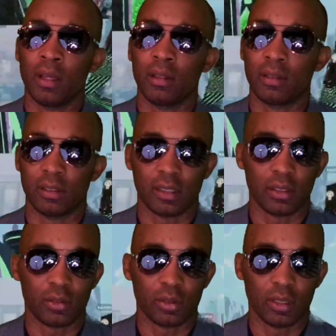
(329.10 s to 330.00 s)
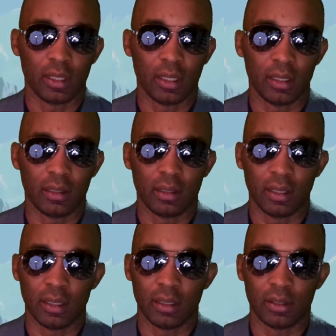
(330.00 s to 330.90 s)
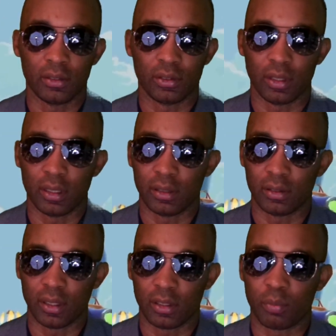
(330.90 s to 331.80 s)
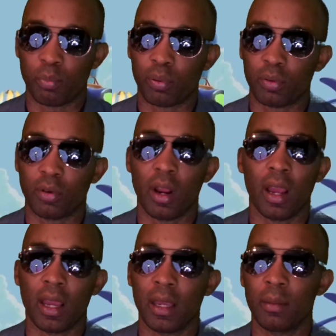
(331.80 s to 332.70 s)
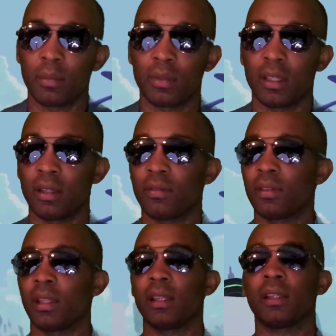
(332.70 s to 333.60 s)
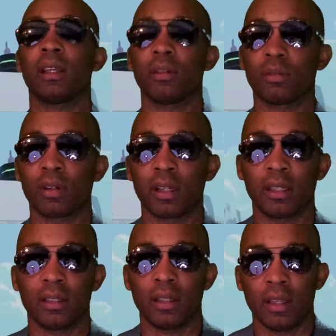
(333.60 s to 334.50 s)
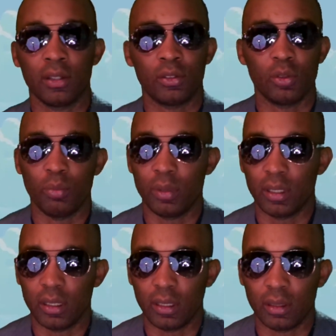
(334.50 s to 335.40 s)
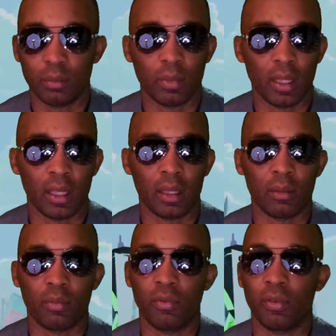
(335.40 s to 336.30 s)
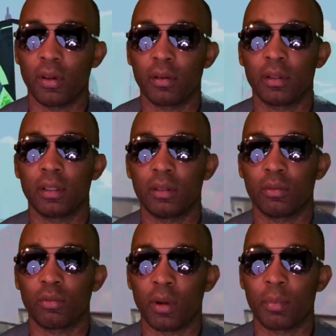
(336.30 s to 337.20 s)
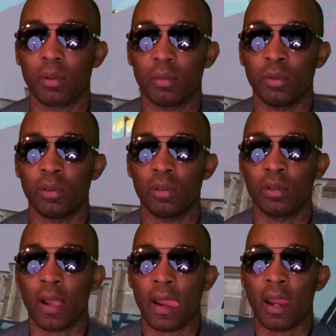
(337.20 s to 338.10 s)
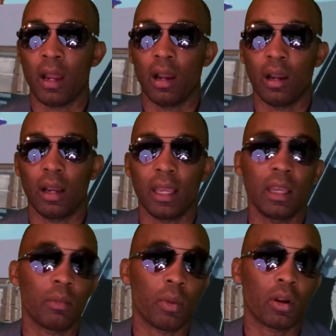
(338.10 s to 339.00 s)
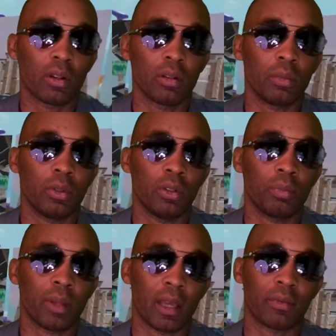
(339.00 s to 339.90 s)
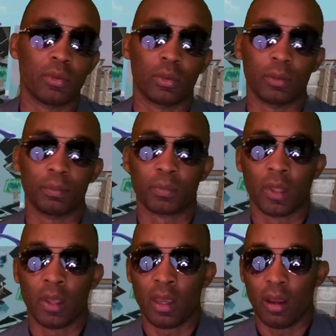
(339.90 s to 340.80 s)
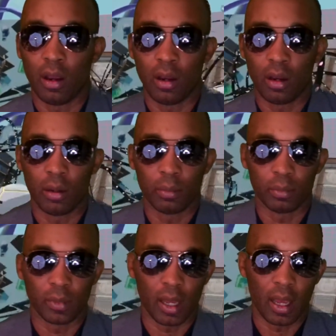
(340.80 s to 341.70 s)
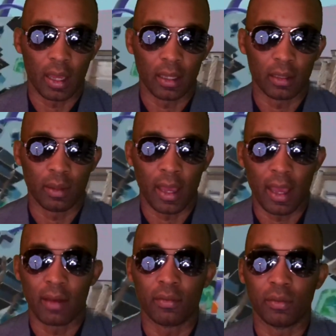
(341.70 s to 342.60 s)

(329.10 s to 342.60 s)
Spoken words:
Decentraland is primed, if they get it right, to be a very reputable and marketable platform. I have